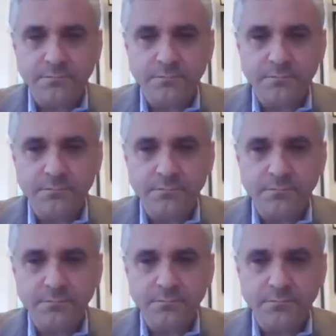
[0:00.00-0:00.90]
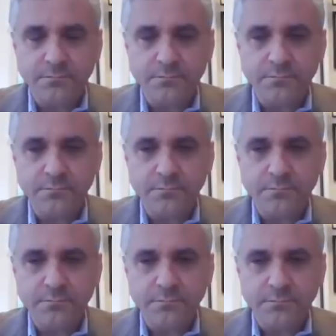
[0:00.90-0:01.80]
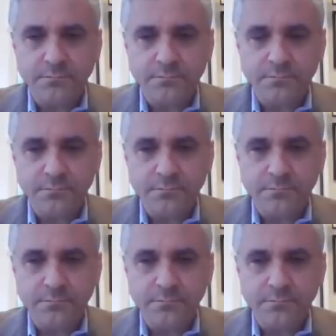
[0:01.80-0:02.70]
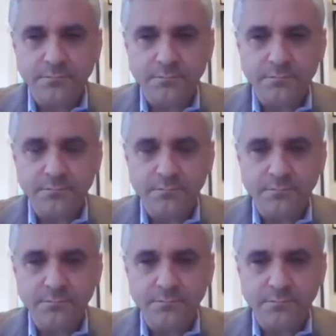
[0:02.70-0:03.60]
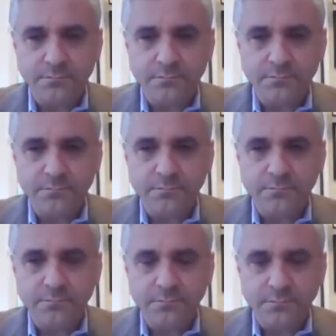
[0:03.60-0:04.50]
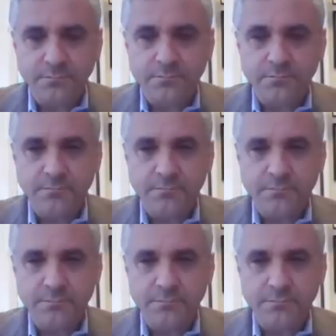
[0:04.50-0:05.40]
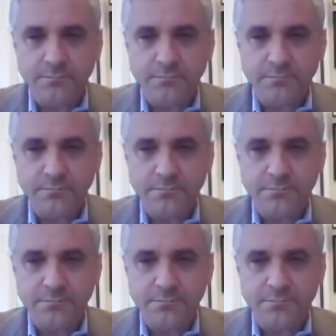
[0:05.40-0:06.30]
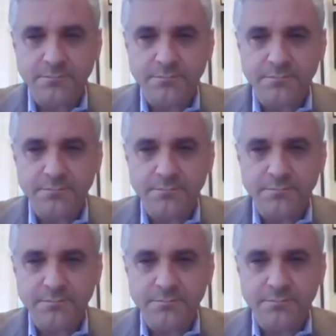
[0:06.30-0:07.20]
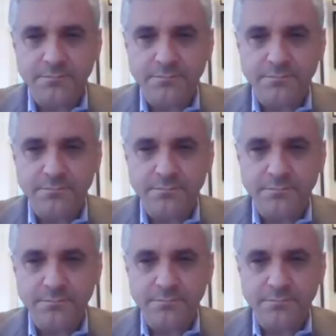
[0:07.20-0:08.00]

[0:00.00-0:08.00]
(silent)